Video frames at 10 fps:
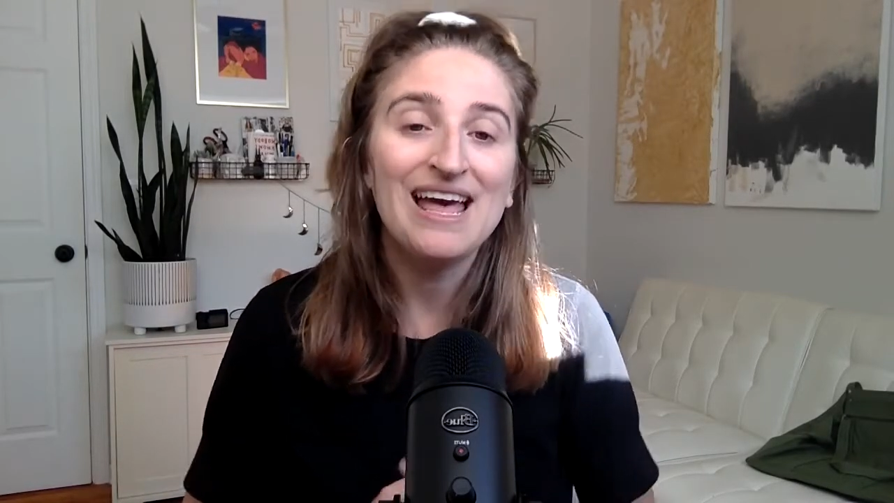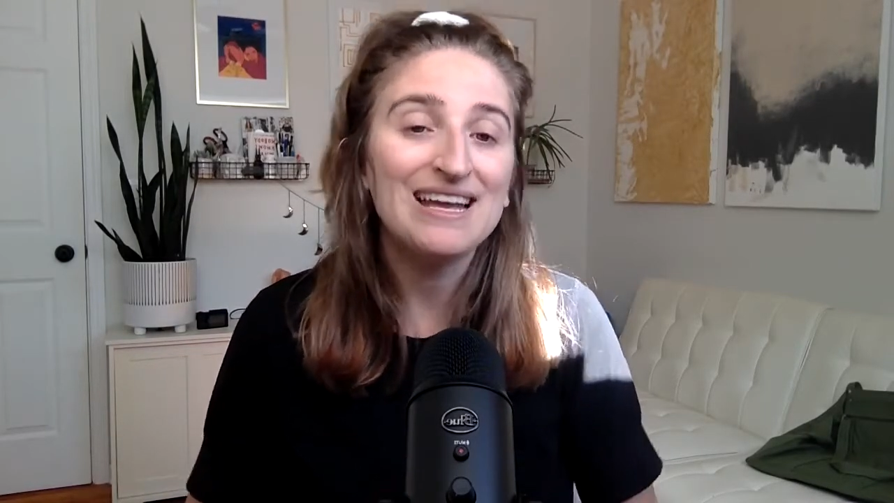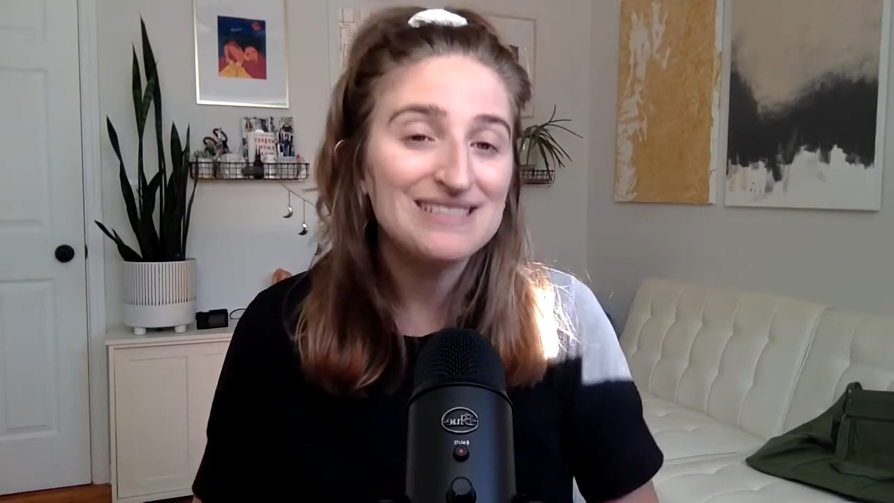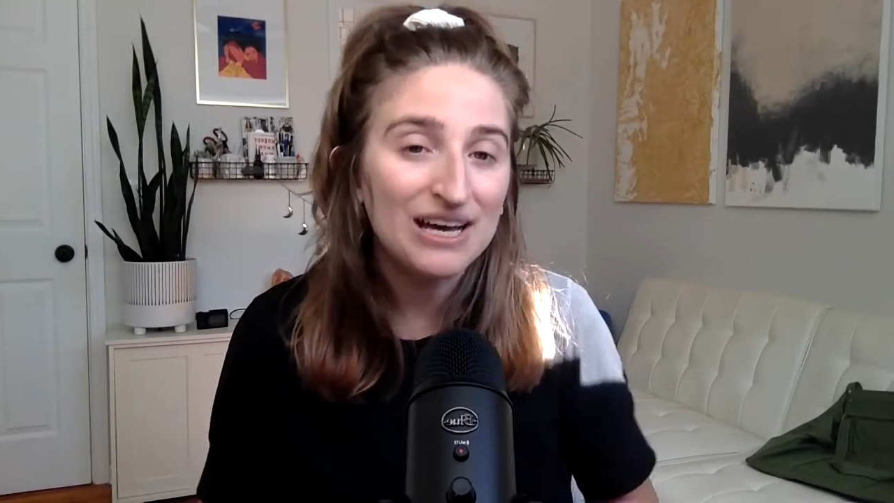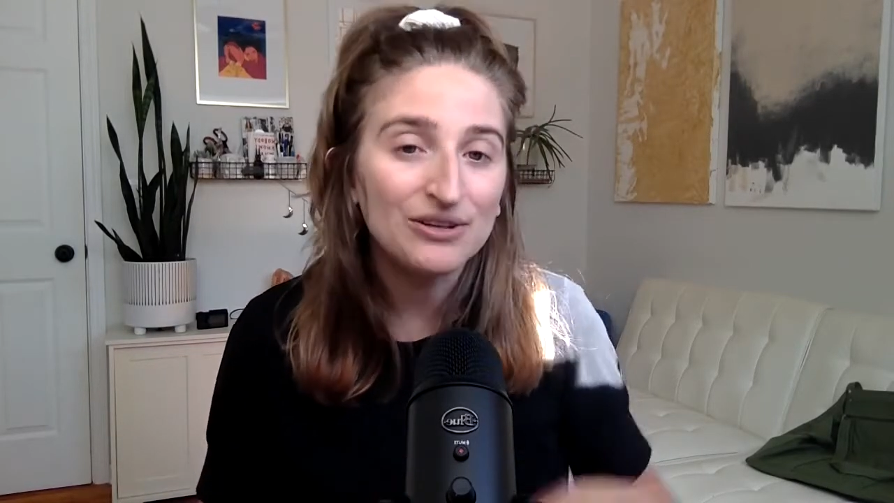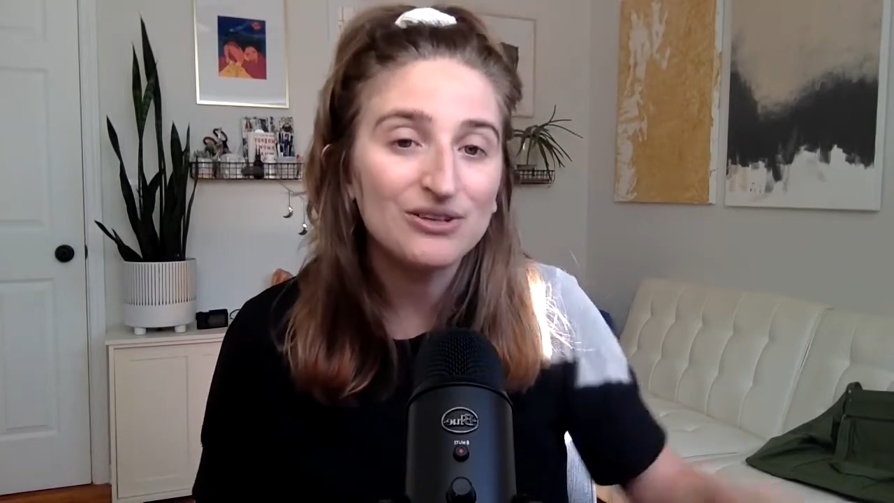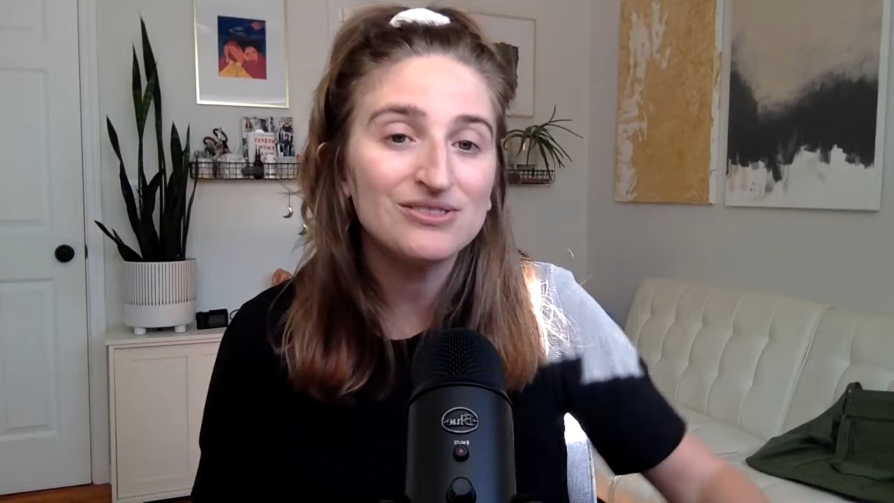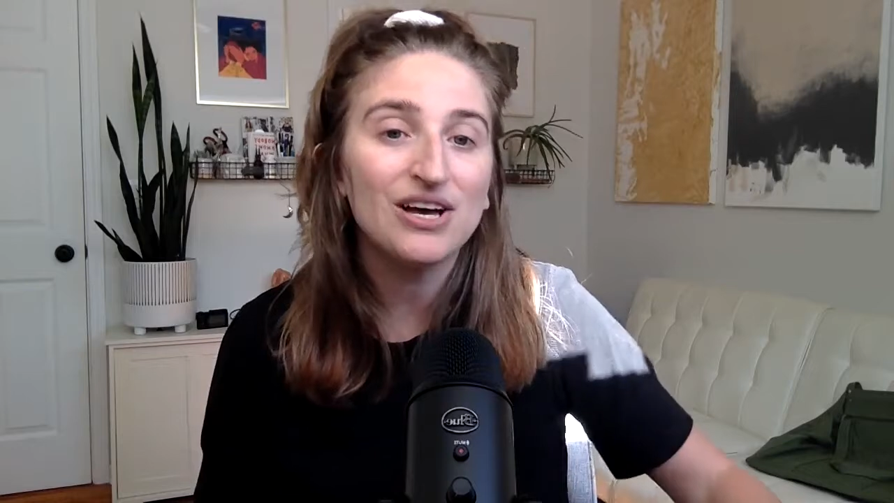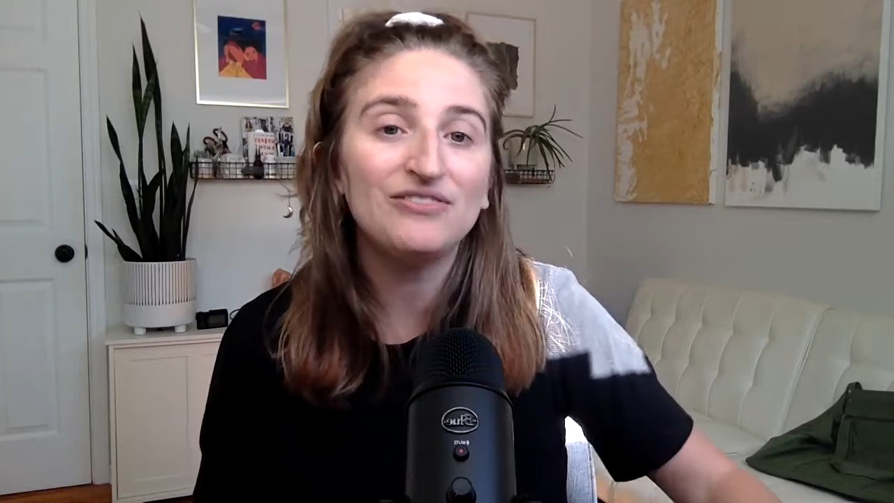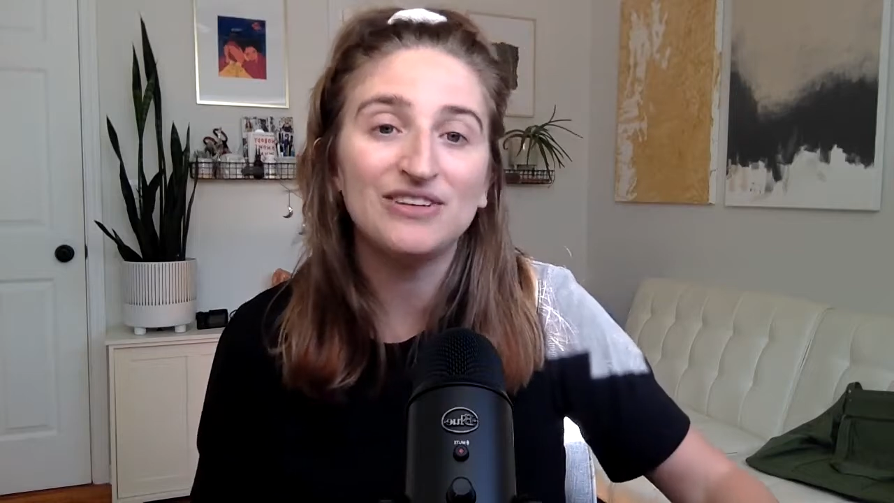and tell
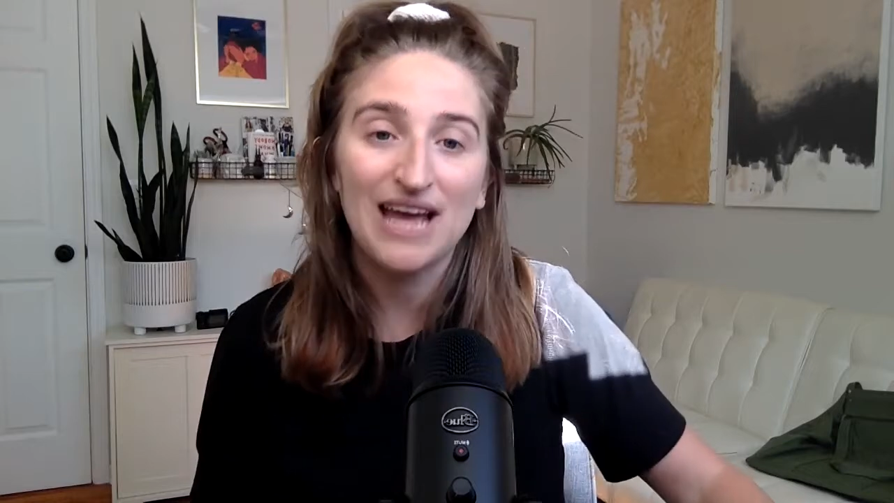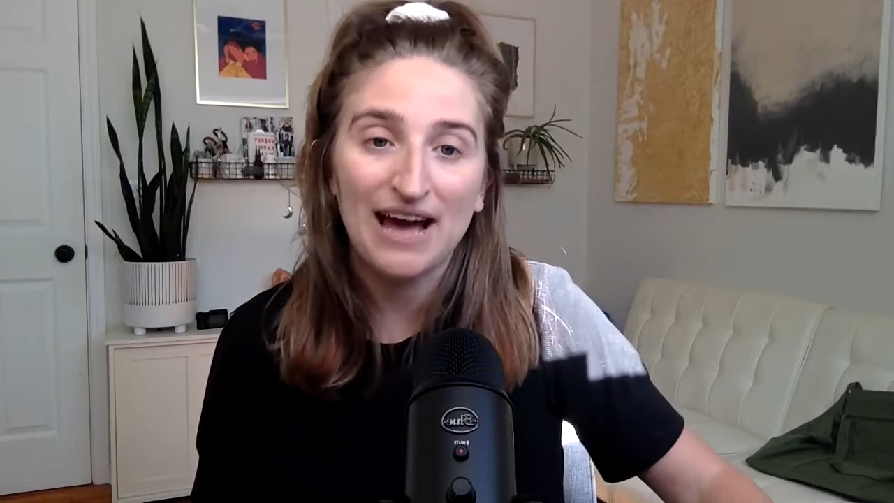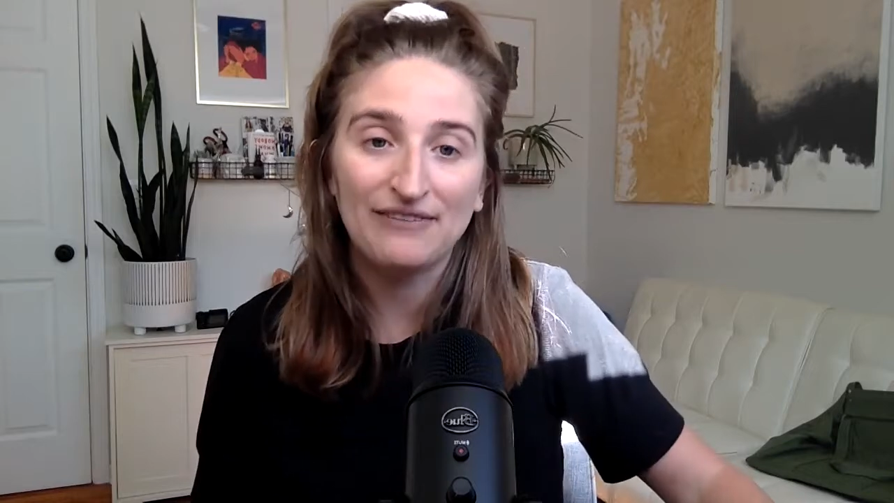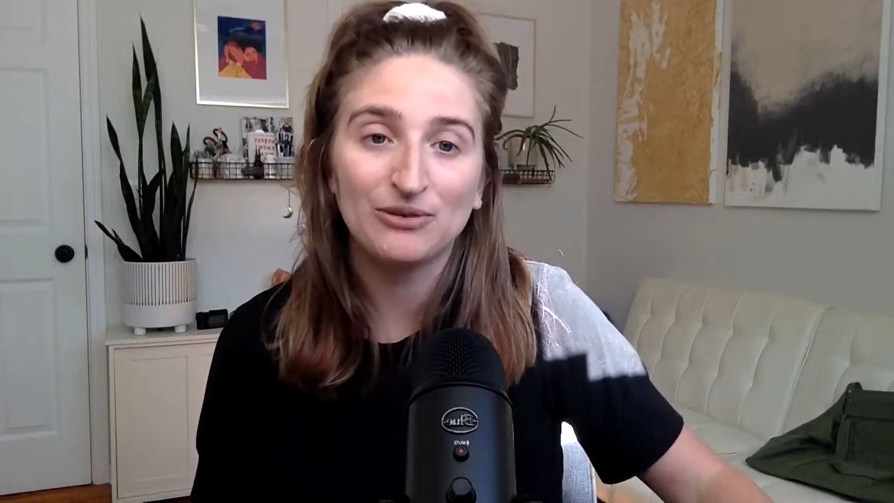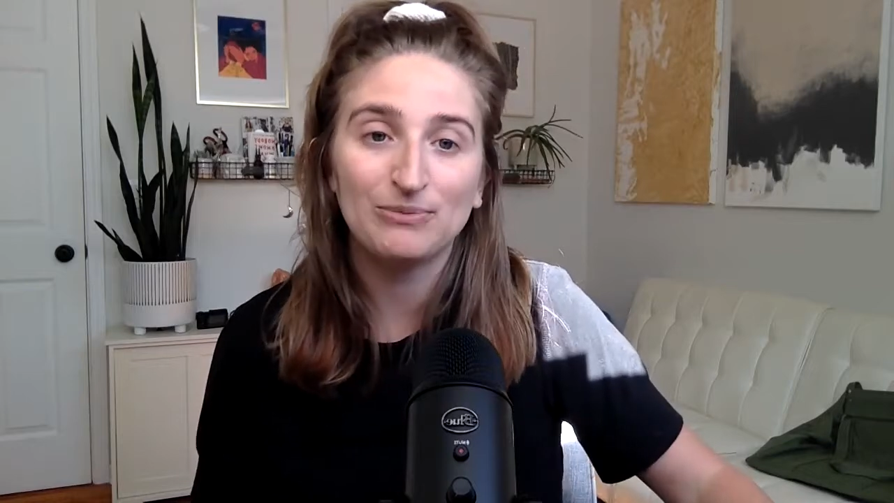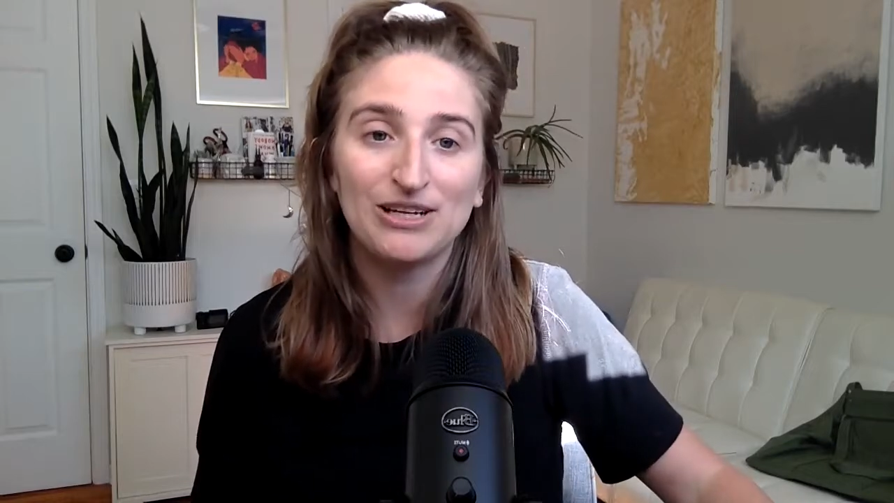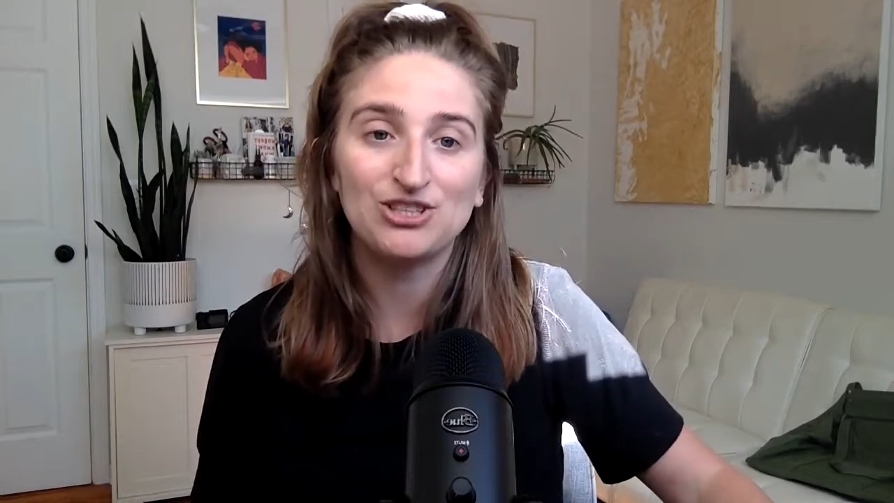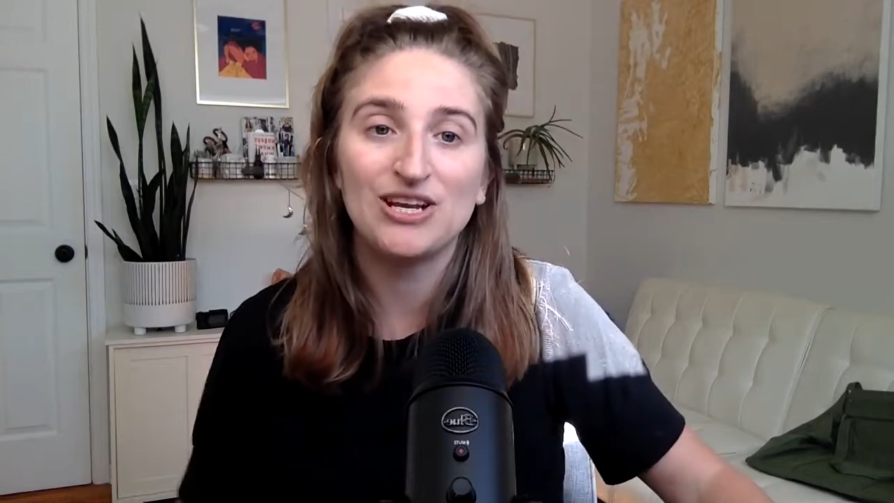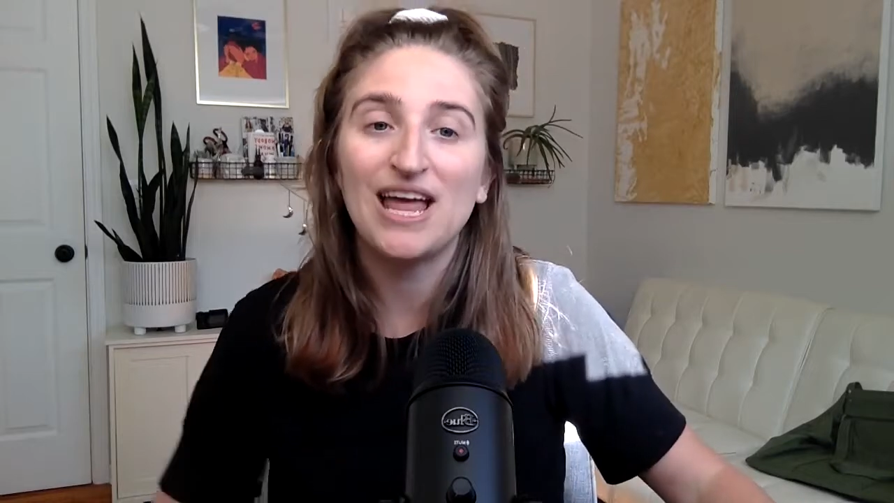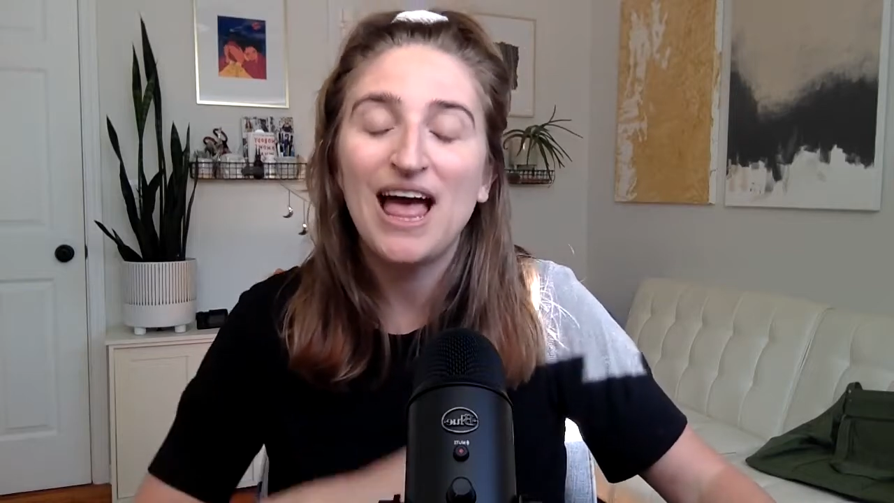yourself an
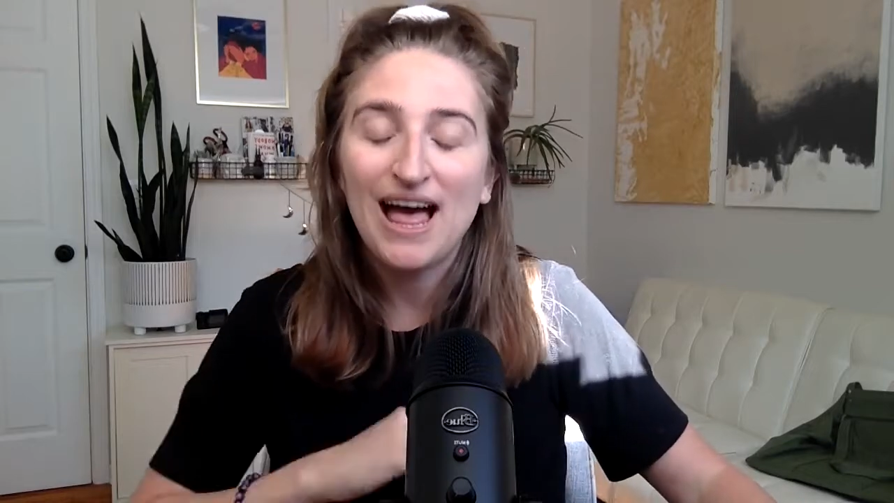affirmation